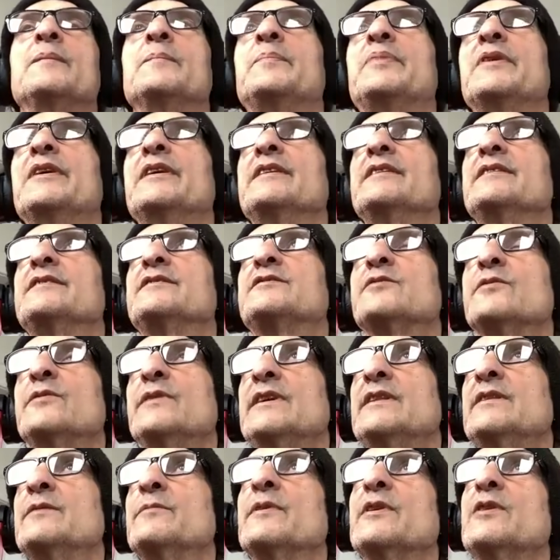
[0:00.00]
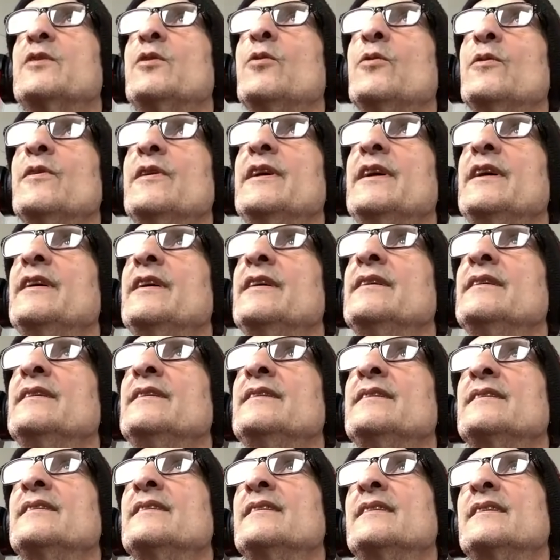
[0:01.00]
But during the recording,
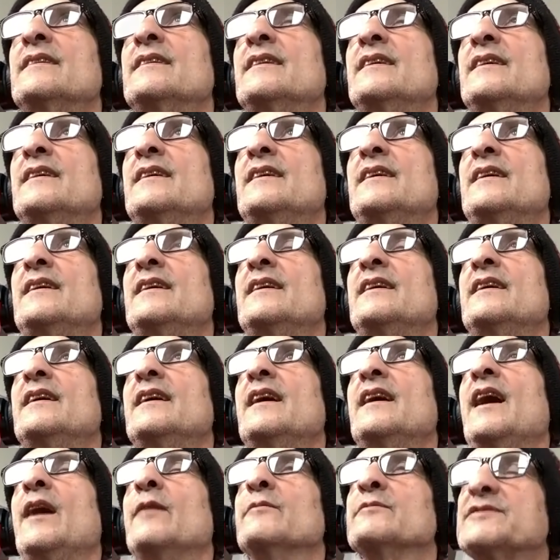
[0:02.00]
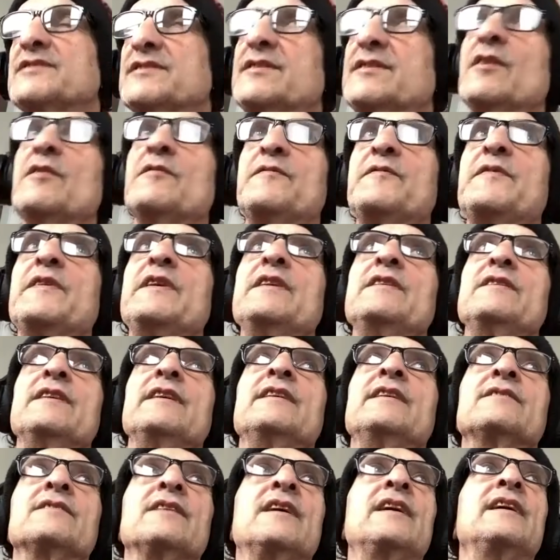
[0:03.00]
I was still
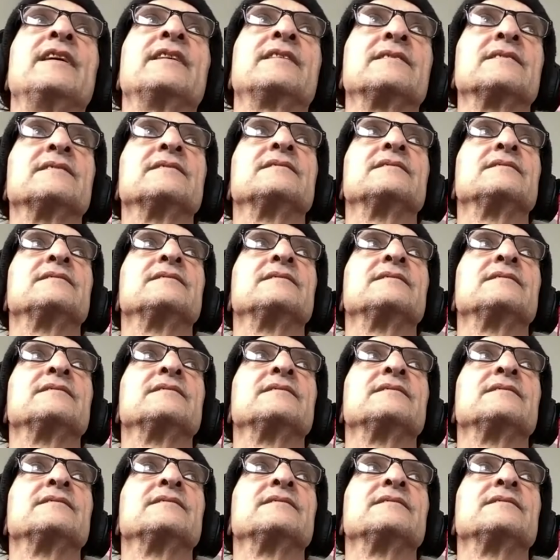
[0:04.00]
feeling like,